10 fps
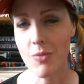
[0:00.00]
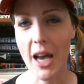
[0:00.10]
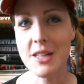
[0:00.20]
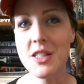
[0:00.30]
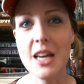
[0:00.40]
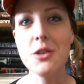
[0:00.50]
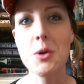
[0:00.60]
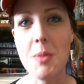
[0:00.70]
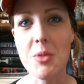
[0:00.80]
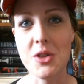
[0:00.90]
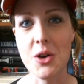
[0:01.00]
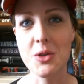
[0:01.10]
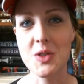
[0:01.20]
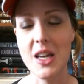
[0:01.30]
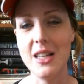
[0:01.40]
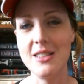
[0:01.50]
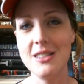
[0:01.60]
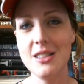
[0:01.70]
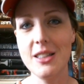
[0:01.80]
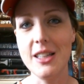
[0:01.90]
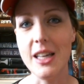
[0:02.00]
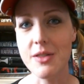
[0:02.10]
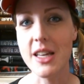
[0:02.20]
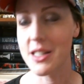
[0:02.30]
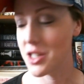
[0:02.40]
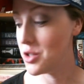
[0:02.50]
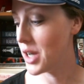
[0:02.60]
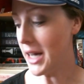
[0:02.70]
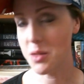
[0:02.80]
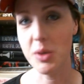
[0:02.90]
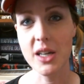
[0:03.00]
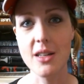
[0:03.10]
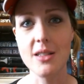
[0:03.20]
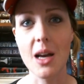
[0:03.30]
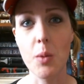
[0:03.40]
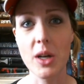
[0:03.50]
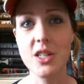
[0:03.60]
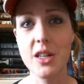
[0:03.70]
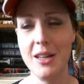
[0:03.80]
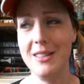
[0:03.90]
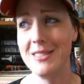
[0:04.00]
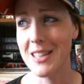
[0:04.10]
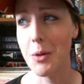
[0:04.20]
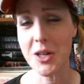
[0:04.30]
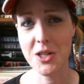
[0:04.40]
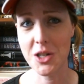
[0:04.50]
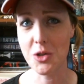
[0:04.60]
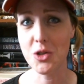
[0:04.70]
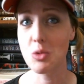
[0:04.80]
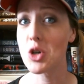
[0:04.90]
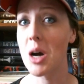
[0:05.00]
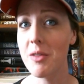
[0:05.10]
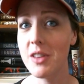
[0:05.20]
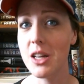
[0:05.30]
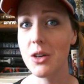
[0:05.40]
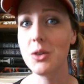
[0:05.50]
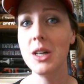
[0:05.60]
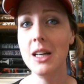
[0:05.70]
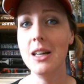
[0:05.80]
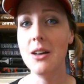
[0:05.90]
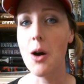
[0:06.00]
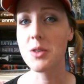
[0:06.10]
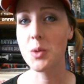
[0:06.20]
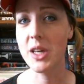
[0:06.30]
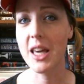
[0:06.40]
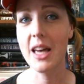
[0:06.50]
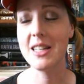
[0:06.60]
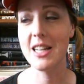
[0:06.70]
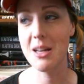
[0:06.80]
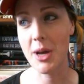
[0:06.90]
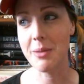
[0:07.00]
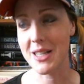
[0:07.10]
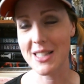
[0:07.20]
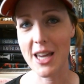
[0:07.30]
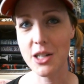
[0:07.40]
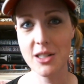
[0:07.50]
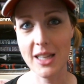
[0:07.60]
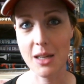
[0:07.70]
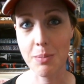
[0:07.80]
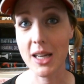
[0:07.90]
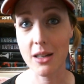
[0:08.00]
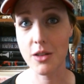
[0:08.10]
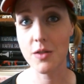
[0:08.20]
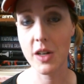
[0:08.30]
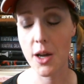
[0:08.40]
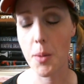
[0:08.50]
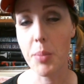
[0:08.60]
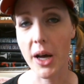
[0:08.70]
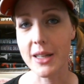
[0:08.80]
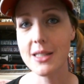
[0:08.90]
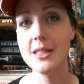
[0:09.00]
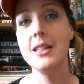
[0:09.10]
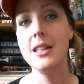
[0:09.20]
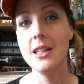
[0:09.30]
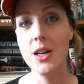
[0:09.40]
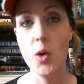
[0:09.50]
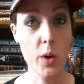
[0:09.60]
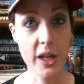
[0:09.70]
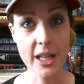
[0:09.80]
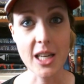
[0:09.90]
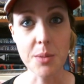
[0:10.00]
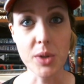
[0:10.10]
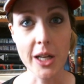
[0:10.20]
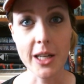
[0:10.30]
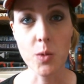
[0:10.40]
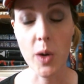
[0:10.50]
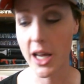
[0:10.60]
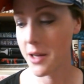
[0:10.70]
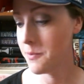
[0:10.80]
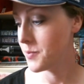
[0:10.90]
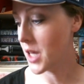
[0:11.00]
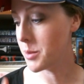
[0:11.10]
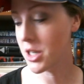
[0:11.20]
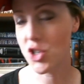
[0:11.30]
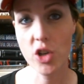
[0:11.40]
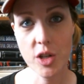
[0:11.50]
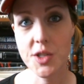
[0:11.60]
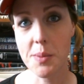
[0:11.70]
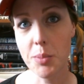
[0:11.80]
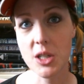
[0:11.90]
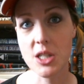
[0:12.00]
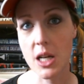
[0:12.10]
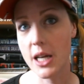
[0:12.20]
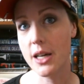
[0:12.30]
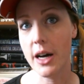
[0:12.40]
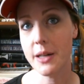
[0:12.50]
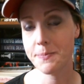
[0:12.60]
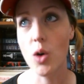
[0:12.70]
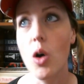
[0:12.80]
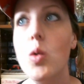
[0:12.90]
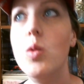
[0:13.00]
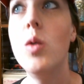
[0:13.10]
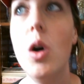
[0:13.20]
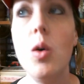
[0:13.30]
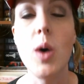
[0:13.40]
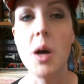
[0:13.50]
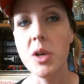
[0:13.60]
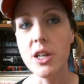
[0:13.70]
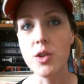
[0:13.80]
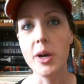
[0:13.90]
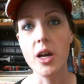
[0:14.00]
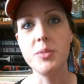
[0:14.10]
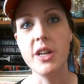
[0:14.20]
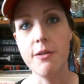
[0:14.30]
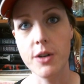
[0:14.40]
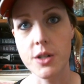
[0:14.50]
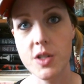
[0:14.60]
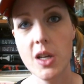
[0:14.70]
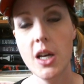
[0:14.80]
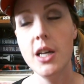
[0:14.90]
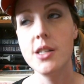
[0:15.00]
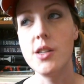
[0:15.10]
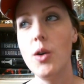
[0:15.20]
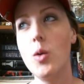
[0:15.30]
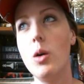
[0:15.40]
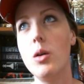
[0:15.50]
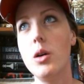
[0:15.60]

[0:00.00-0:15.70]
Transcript: I just had to remember those and give thanks to you guys because I watched a YouTube drama video over the weekend and it made me scared to like make another video. But we're gonna keep plugging away. I'm gonna show you some books that I got. Oh, I'm gonna do my update first. So